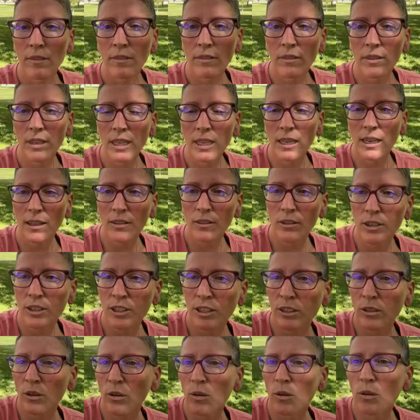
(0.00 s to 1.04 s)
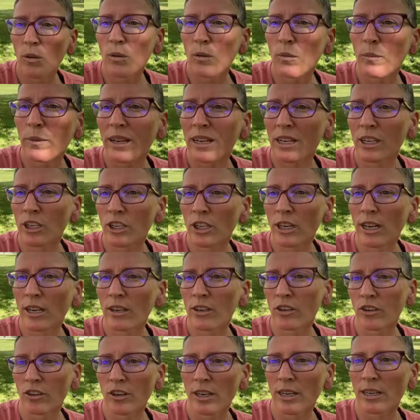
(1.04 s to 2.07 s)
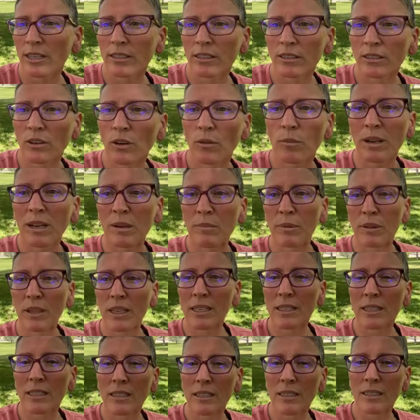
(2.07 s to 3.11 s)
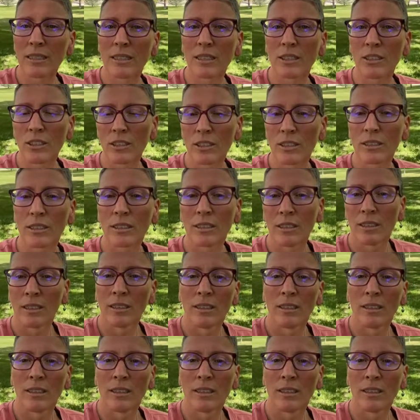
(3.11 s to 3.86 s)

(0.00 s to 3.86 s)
thing, and there's so many shade trees, so many places to just